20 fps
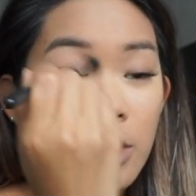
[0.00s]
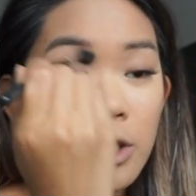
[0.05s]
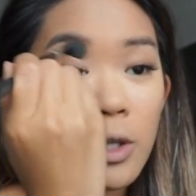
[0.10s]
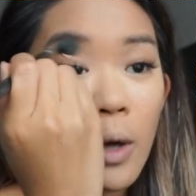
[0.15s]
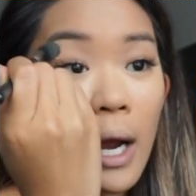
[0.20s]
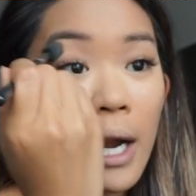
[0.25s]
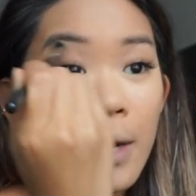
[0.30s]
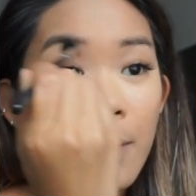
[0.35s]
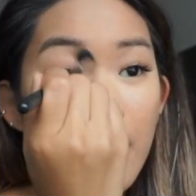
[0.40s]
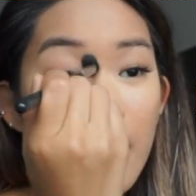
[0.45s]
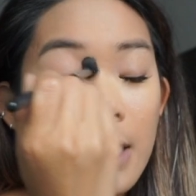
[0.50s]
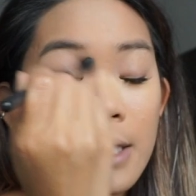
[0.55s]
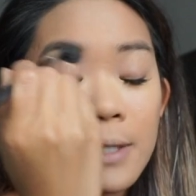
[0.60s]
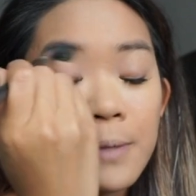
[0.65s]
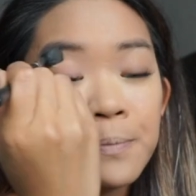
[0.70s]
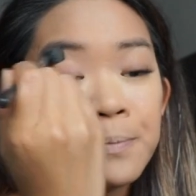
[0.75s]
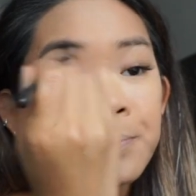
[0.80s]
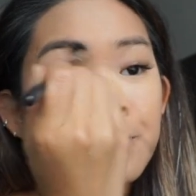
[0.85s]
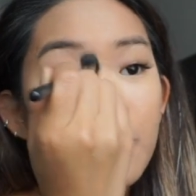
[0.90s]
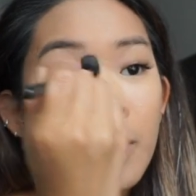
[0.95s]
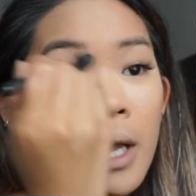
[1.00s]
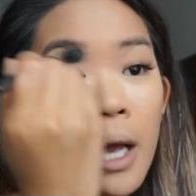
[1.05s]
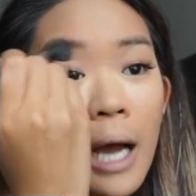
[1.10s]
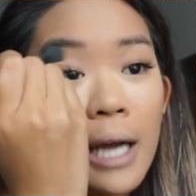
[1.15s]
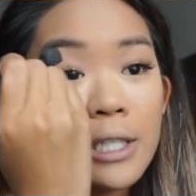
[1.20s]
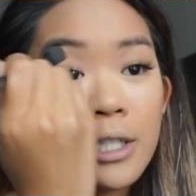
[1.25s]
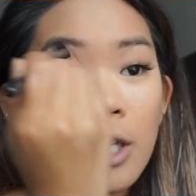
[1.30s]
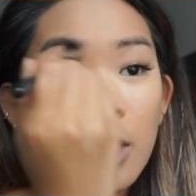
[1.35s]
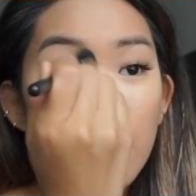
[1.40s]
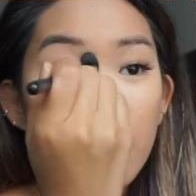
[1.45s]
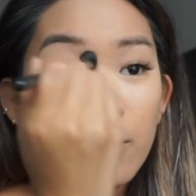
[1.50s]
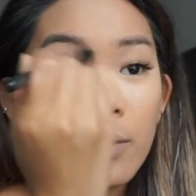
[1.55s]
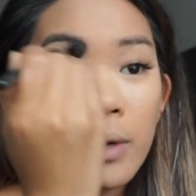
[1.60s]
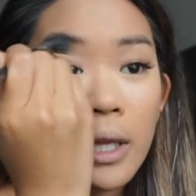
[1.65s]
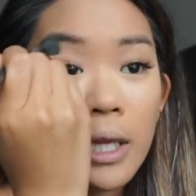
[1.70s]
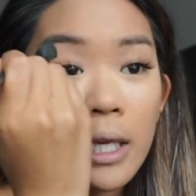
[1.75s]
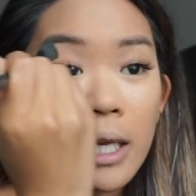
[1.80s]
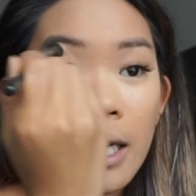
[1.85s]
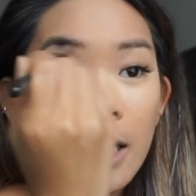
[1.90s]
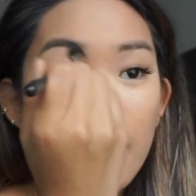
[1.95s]
So anyways, I started
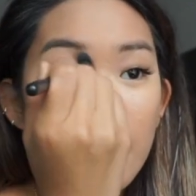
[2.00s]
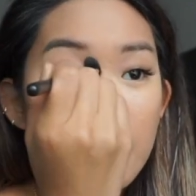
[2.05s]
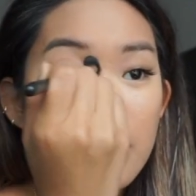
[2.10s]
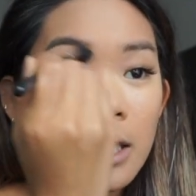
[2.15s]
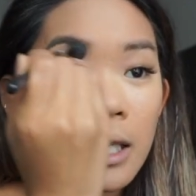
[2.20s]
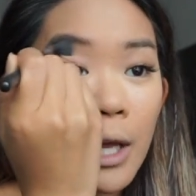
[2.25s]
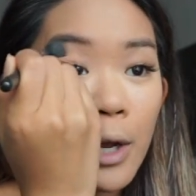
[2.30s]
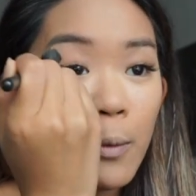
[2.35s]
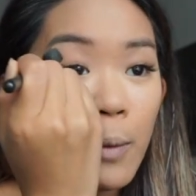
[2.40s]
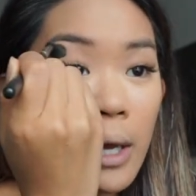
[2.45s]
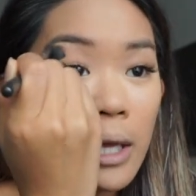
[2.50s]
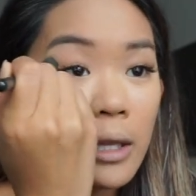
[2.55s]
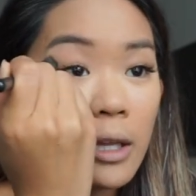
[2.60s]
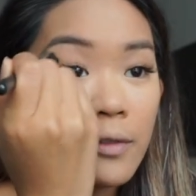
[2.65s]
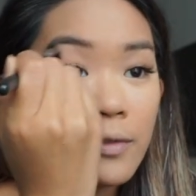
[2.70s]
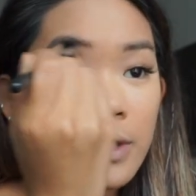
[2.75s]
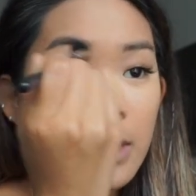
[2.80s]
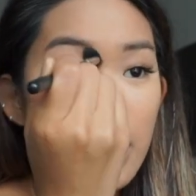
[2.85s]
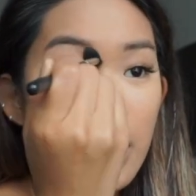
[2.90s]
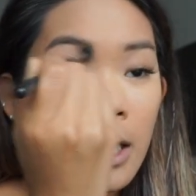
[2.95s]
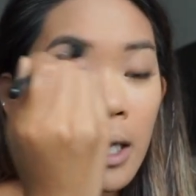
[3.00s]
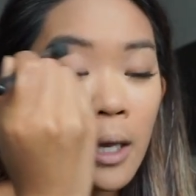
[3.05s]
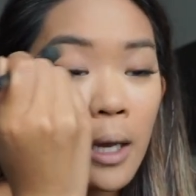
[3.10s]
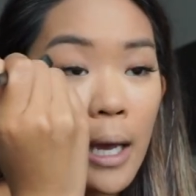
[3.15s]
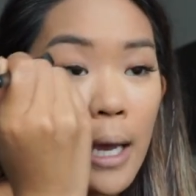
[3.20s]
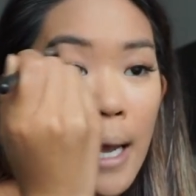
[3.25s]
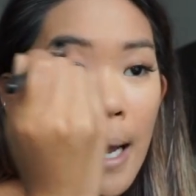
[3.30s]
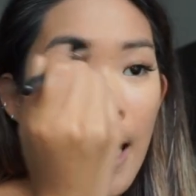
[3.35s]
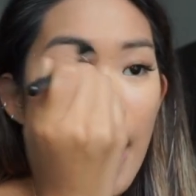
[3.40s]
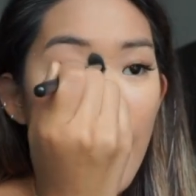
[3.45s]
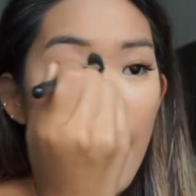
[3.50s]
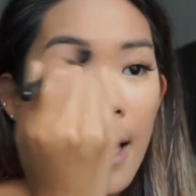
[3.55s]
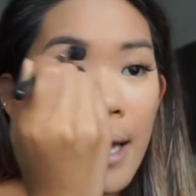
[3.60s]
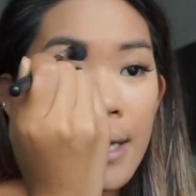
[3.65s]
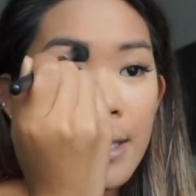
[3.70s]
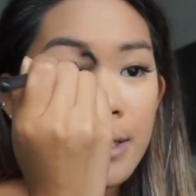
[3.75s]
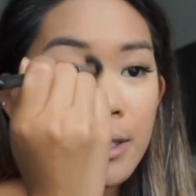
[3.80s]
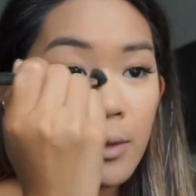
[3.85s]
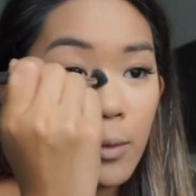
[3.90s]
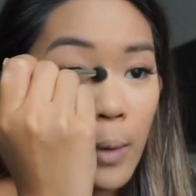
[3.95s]
really getting into like weightlifting
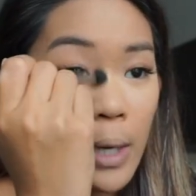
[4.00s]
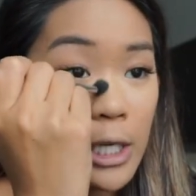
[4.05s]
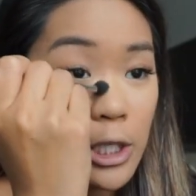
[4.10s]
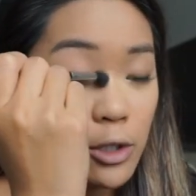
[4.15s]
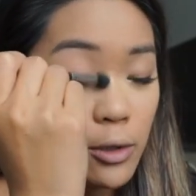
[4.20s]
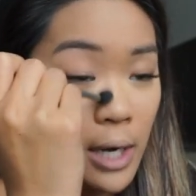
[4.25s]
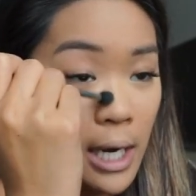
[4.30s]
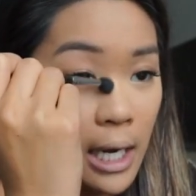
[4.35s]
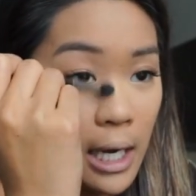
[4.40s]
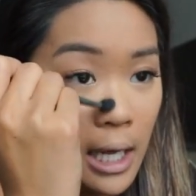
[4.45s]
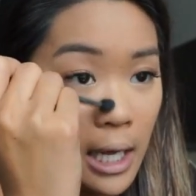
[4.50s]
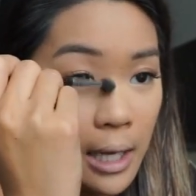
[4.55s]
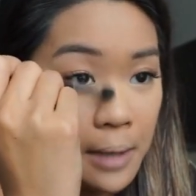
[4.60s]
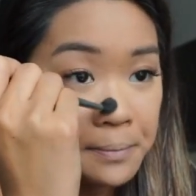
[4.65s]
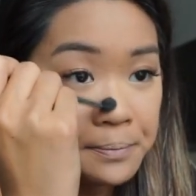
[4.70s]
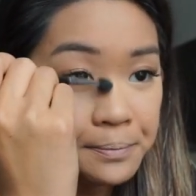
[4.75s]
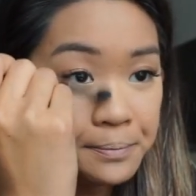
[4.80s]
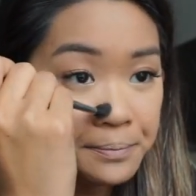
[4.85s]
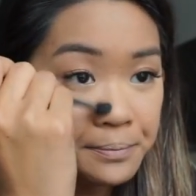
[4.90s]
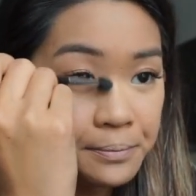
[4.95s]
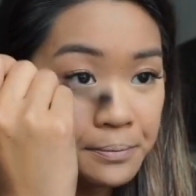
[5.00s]
and weight training.